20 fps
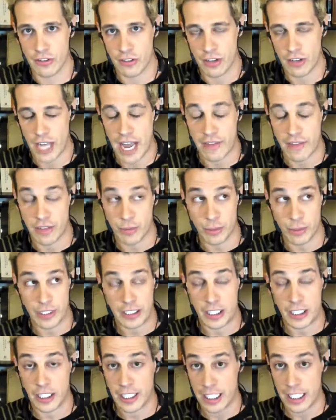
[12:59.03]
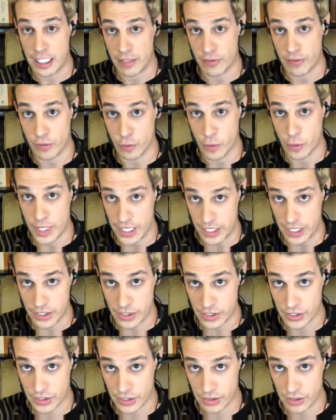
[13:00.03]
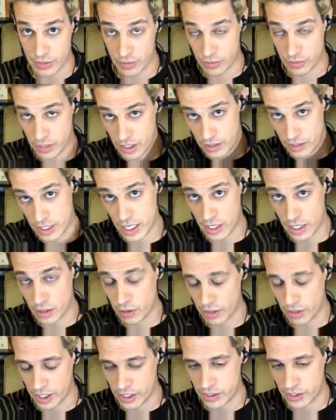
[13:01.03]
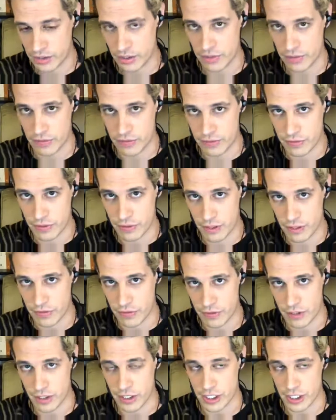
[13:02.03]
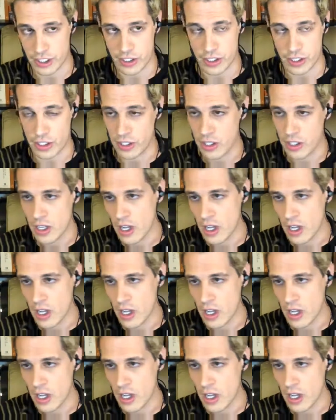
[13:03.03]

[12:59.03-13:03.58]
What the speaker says: having been clean for weeks. He had a long history of drug addiction.